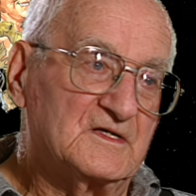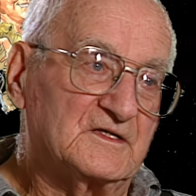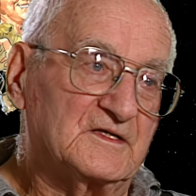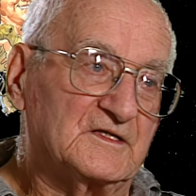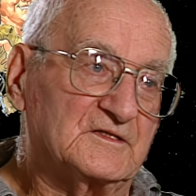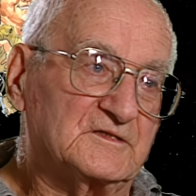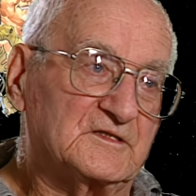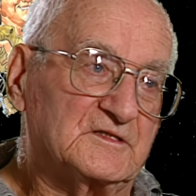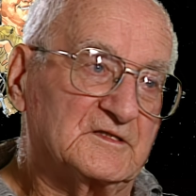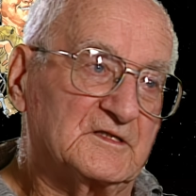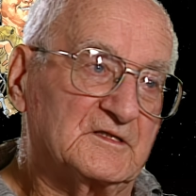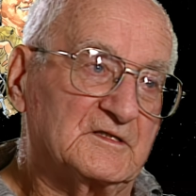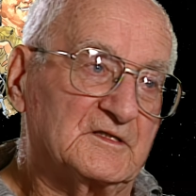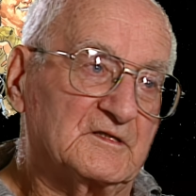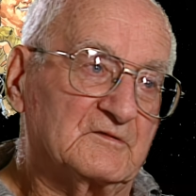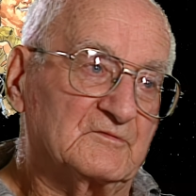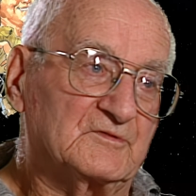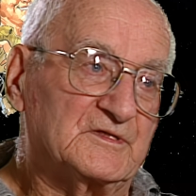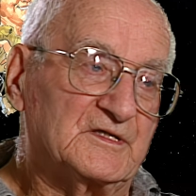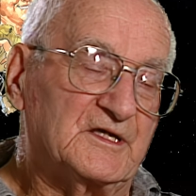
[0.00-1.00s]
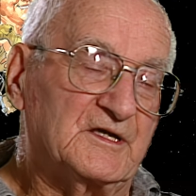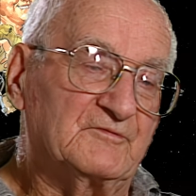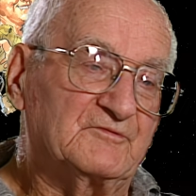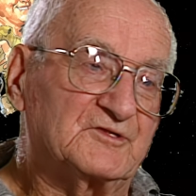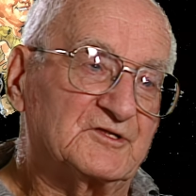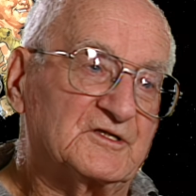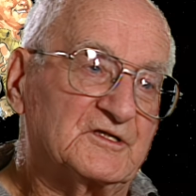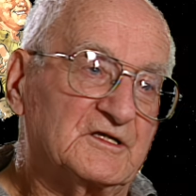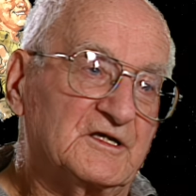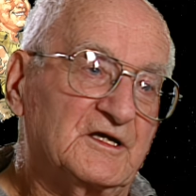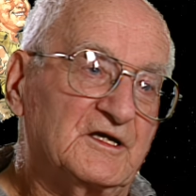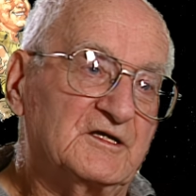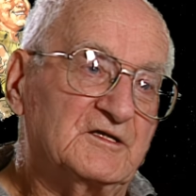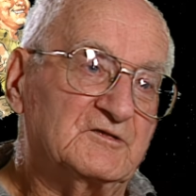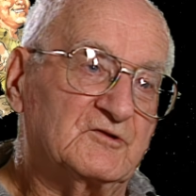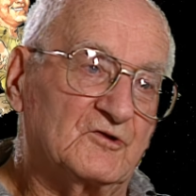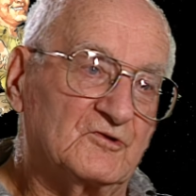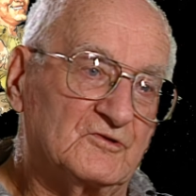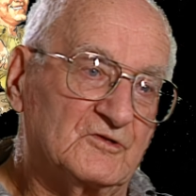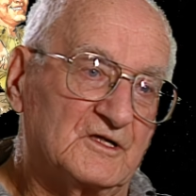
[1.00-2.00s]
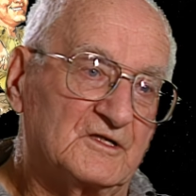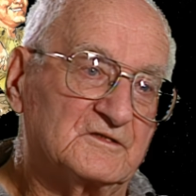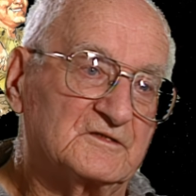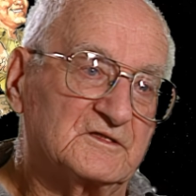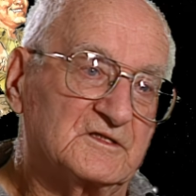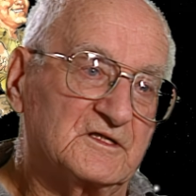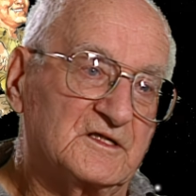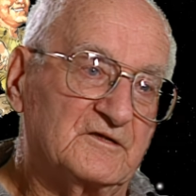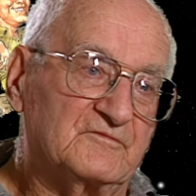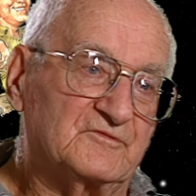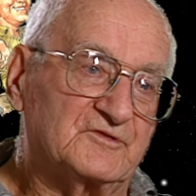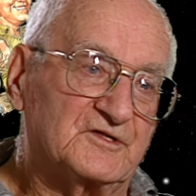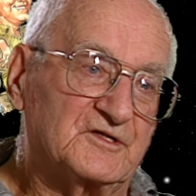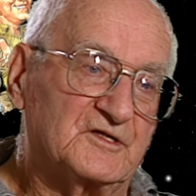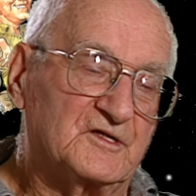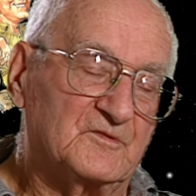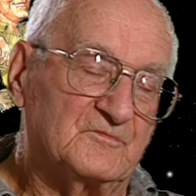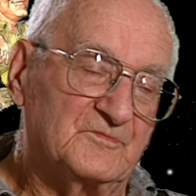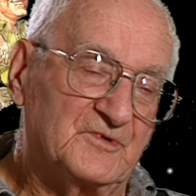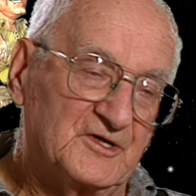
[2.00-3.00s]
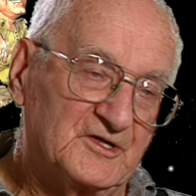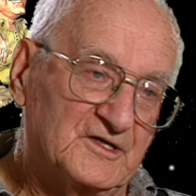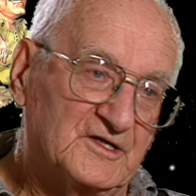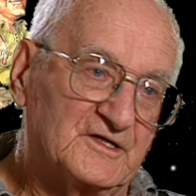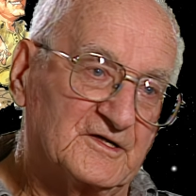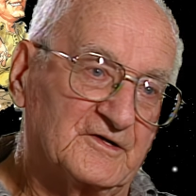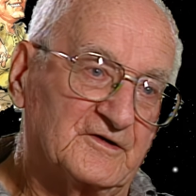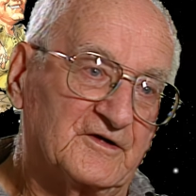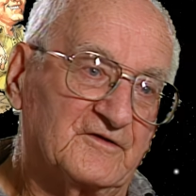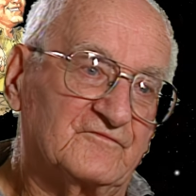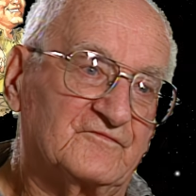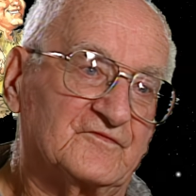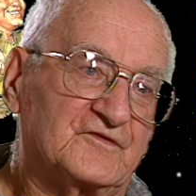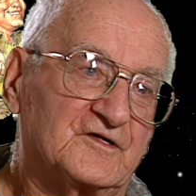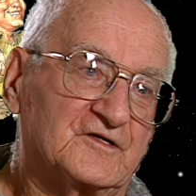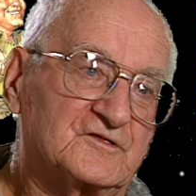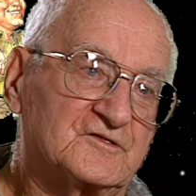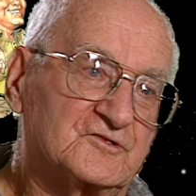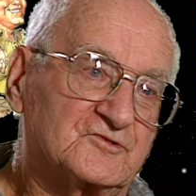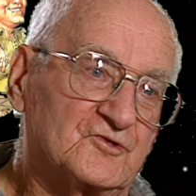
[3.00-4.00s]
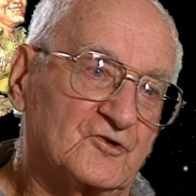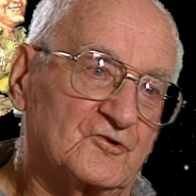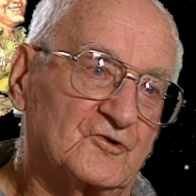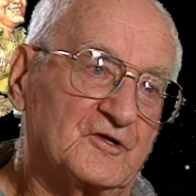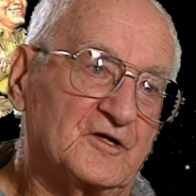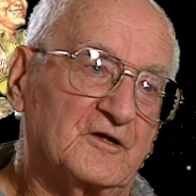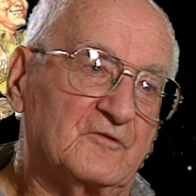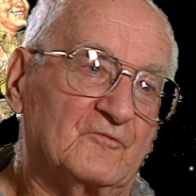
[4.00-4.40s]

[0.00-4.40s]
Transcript: They said, well, he told us that he was in a big hurry for a story,